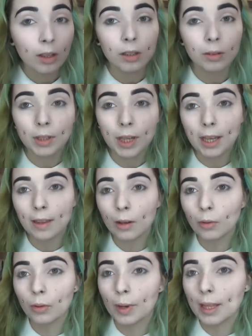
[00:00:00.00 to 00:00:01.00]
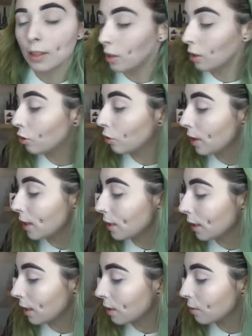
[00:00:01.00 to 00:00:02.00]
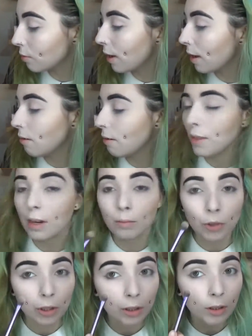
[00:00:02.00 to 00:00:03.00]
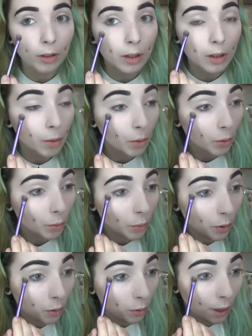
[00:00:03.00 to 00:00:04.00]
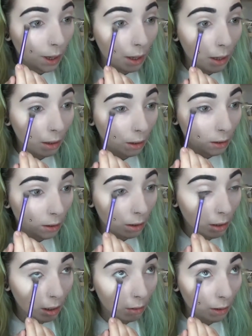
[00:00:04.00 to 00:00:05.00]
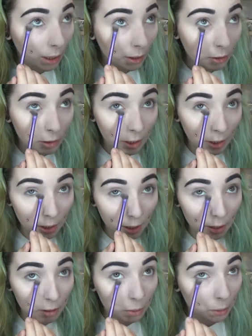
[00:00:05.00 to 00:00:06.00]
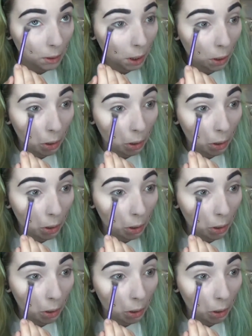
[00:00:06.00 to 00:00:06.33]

So I'm taking that all the way into the crease as well and then I'm just going to pull that under the lower lash line as well.